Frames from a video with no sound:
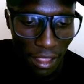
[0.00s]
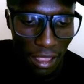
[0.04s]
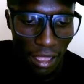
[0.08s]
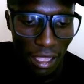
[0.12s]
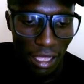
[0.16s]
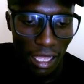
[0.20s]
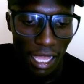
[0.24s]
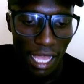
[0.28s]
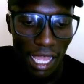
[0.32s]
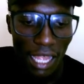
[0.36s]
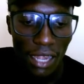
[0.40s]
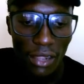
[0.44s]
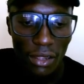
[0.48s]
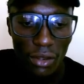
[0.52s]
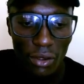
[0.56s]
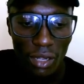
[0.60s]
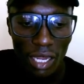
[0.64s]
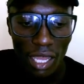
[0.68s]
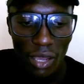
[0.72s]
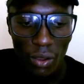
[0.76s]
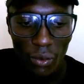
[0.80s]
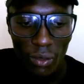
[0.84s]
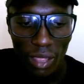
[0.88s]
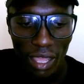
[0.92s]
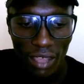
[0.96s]
and now
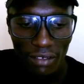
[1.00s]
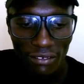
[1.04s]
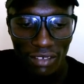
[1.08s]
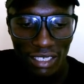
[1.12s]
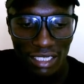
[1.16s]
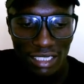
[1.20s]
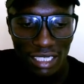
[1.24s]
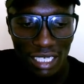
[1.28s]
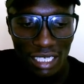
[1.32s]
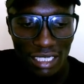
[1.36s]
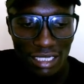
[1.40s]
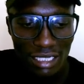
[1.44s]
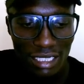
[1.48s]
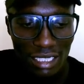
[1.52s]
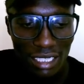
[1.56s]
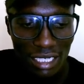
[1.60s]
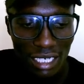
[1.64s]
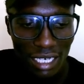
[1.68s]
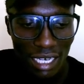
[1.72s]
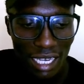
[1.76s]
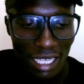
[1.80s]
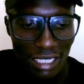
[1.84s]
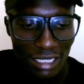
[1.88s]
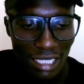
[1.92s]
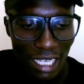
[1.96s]
we have access
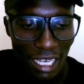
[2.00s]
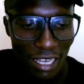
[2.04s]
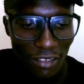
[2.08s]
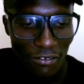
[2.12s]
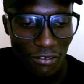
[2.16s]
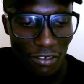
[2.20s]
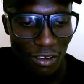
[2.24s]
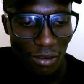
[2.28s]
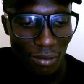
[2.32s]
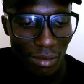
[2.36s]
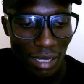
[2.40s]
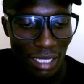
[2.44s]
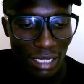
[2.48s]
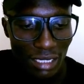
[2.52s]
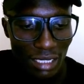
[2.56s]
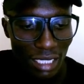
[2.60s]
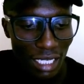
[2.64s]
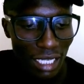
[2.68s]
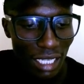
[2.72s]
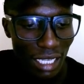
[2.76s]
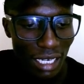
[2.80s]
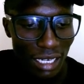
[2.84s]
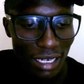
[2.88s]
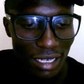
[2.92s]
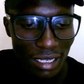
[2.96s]
nicely formatted
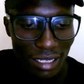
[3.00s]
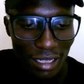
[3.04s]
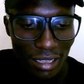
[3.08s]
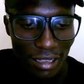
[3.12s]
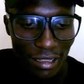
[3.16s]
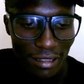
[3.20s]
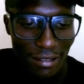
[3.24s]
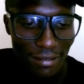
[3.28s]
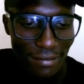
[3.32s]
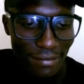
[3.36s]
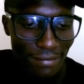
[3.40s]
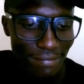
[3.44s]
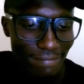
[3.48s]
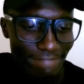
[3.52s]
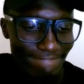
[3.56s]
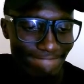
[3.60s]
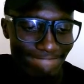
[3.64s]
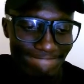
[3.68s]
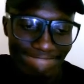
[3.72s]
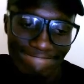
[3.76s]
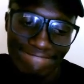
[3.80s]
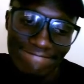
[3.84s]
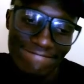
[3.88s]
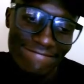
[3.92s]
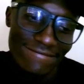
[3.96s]

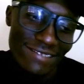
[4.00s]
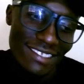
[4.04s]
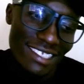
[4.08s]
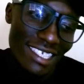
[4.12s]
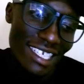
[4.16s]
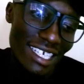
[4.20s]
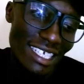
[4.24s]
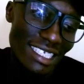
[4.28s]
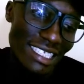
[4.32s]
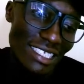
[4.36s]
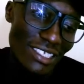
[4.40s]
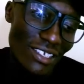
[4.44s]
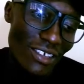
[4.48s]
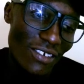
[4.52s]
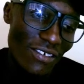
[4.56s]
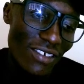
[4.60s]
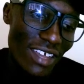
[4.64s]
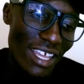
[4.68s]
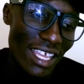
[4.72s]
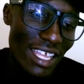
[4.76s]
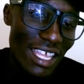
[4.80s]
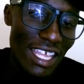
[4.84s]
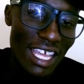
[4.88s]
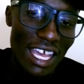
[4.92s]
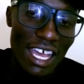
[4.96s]
text over
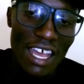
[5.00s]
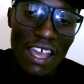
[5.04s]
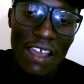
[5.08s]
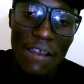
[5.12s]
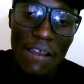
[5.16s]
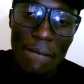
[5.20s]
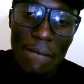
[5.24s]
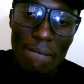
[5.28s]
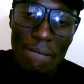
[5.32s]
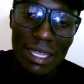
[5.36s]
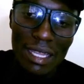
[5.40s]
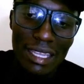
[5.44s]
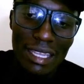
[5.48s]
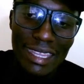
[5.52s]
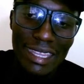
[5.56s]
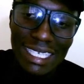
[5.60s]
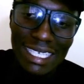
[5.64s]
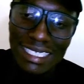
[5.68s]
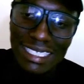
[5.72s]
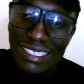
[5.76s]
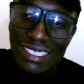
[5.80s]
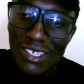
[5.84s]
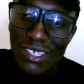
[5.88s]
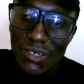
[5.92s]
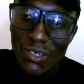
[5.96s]
here. But this is
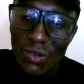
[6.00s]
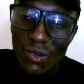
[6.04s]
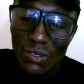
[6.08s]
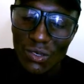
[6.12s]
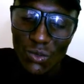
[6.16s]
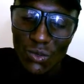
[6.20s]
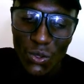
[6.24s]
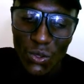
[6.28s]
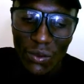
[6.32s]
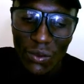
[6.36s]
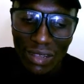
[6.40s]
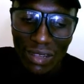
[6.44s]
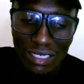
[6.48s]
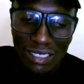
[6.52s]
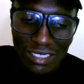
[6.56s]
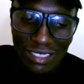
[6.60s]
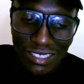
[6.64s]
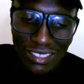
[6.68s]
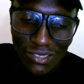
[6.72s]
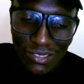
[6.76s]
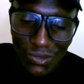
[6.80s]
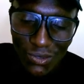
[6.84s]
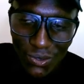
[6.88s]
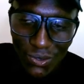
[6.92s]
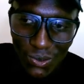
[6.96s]
not what we want to
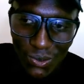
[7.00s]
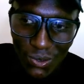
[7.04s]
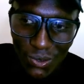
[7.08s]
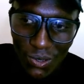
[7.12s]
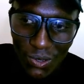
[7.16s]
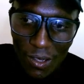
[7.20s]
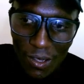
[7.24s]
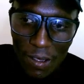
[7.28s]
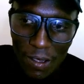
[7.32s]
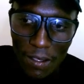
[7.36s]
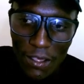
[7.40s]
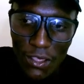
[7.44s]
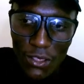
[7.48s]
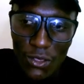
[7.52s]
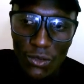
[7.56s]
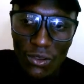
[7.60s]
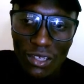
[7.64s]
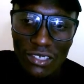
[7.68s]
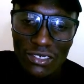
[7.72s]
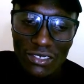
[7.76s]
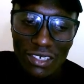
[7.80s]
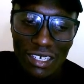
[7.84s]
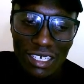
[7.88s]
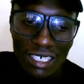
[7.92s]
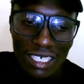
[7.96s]
do. You want to
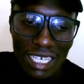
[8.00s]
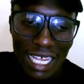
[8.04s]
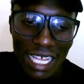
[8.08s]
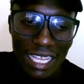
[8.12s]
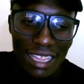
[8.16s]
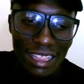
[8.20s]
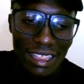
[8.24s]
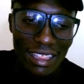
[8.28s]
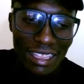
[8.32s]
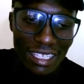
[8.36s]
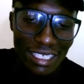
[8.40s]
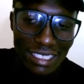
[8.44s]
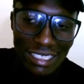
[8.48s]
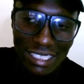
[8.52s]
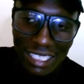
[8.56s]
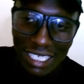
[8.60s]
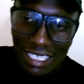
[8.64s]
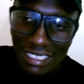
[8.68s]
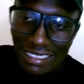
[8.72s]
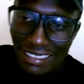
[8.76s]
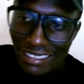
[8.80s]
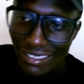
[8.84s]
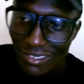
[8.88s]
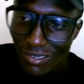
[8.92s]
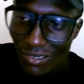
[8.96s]
return these
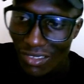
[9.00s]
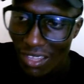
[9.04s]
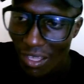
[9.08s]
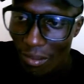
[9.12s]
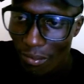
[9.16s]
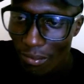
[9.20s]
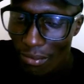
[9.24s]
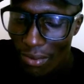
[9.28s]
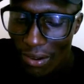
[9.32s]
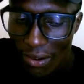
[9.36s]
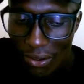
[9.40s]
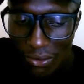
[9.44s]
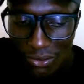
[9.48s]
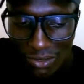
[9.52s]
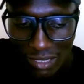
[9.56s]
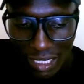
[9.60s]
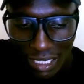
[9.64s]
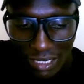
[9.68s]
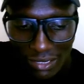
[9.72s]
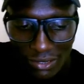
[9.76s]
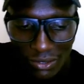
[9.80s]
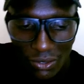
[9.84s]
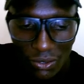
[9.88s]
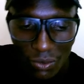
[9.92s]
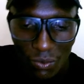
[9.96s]
things to the browser,
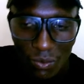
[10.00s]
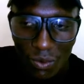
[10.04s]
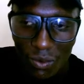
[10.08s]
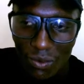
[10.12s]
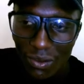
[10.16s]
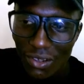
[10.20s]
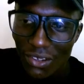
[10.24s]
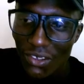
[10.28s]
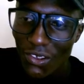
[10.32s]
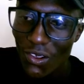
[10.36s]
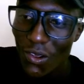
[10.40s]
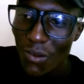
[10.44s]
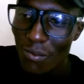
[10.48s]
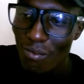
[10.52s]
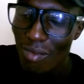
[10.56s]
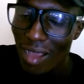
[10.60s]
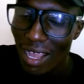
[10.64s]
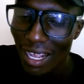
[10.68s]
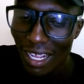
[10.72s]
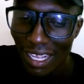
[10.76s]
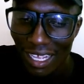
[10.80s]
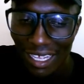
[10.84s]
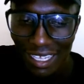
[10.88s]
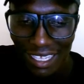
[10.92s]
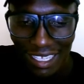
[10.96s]
so we will go back
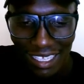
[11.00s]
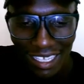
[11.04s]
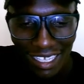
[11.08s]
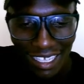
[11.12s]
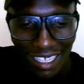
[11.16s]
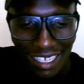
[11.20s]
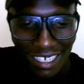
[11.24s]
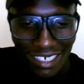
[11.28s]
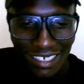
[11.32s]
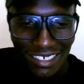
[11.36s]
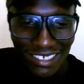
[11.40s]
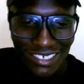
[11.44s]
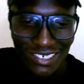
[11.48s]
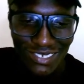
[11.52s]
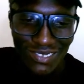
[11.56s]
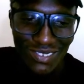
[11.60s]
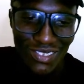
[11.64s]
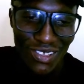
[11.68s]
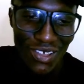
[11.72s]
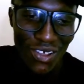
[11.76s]
again to the